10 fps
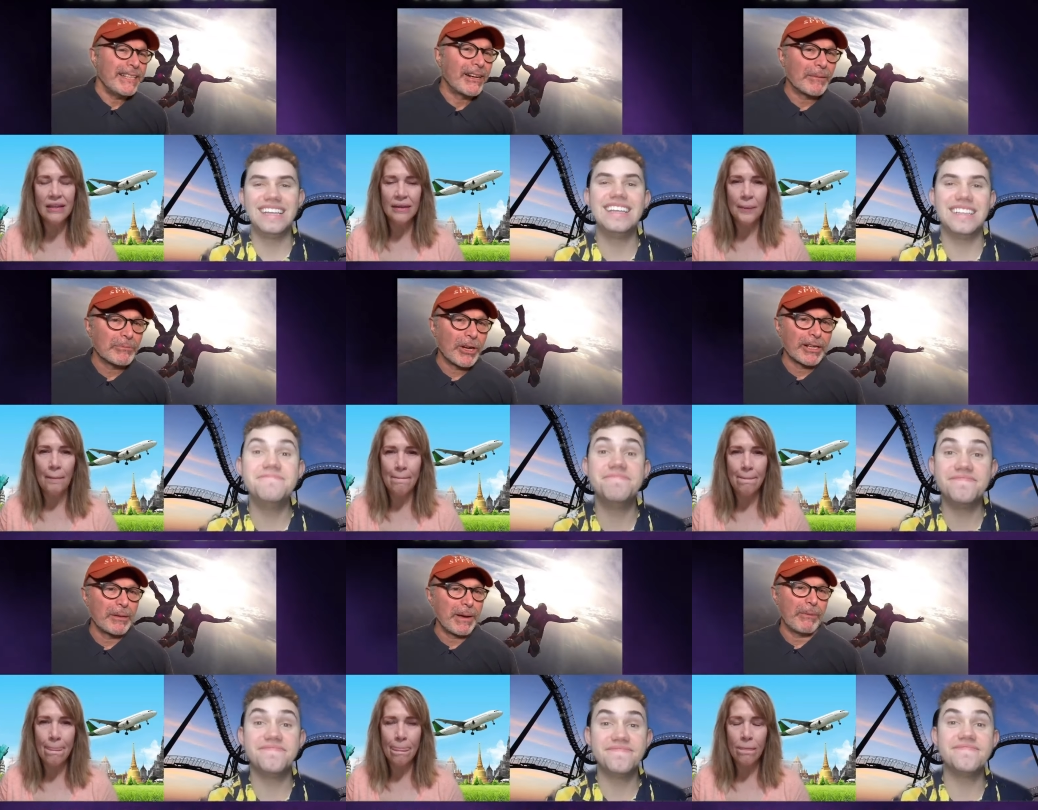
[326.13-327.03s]
Speaker 1: you know, I'm
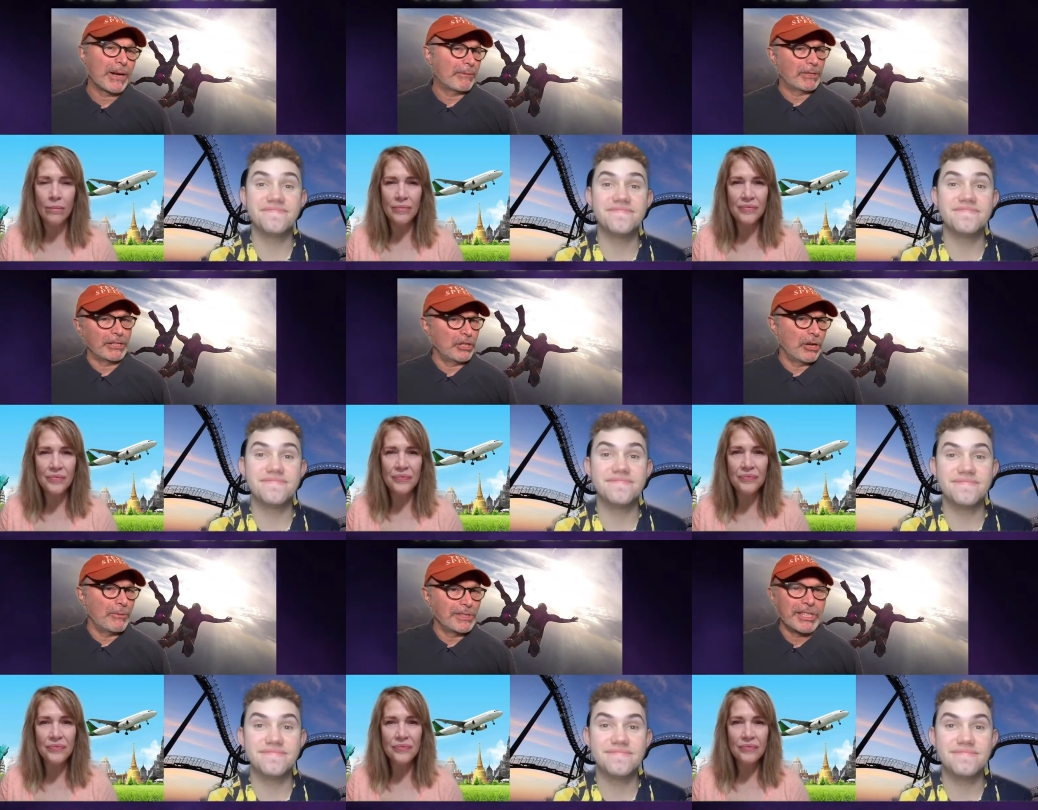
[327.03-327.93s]
talking about what I would like to
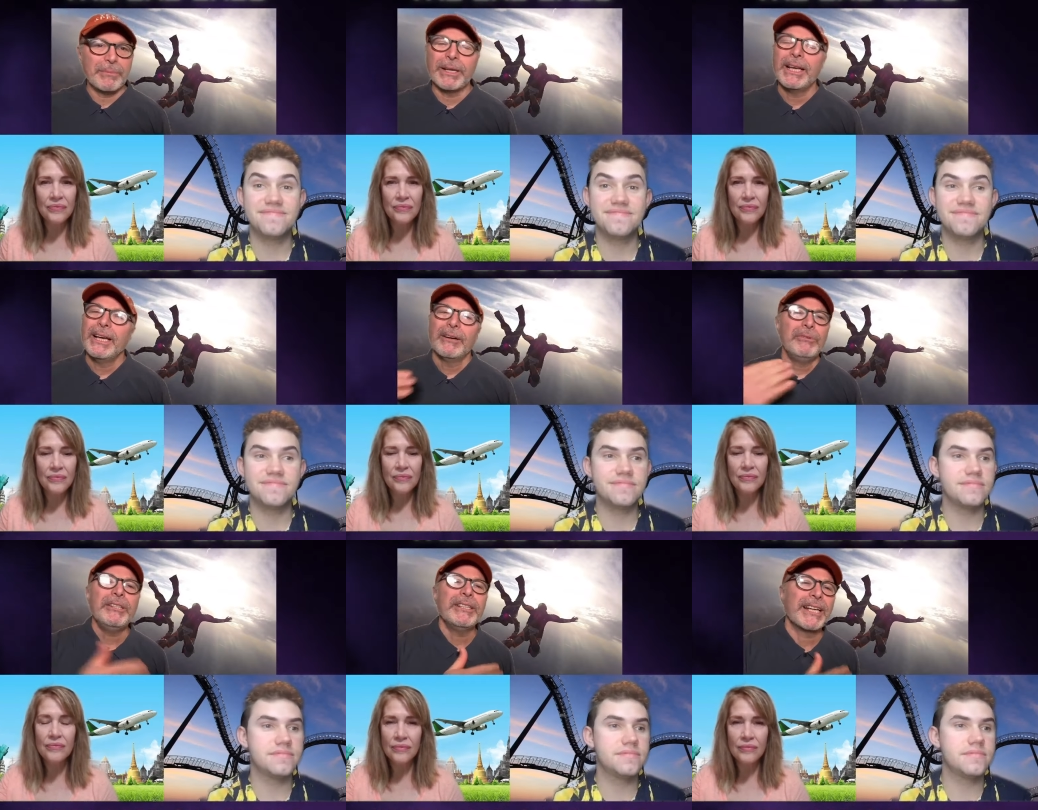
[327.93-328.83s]
go and see, but
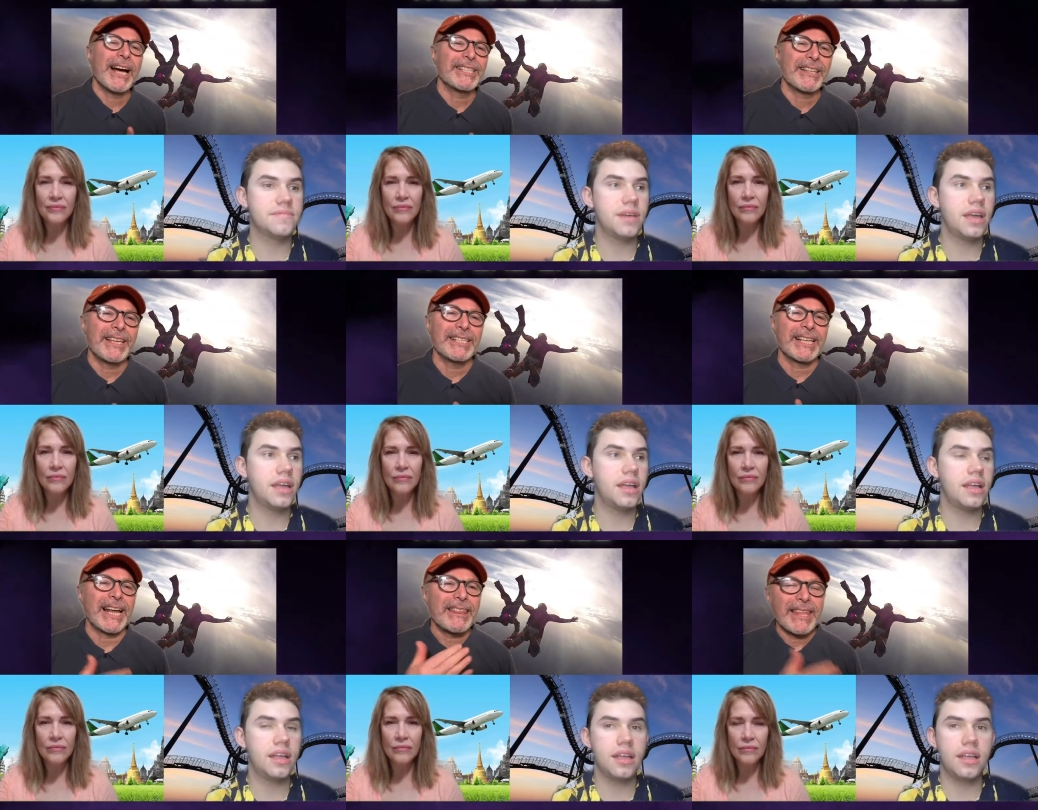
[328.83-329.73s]
really the kinds of things
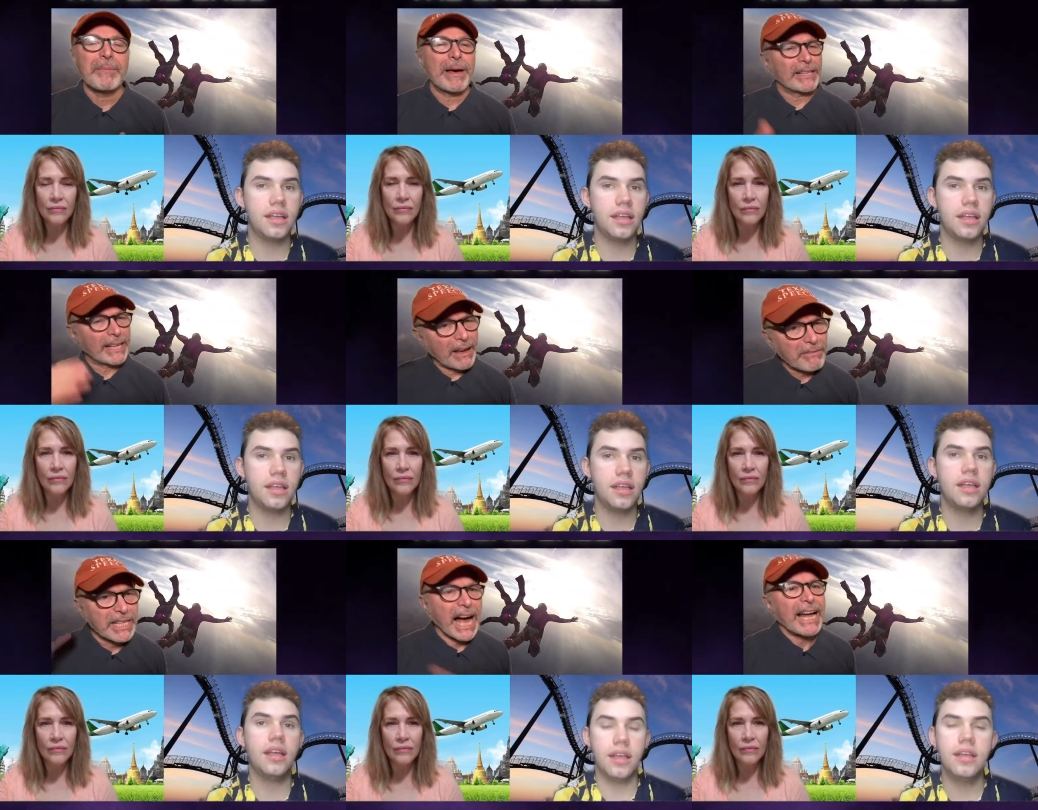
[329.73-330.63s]
that I think about, like I've got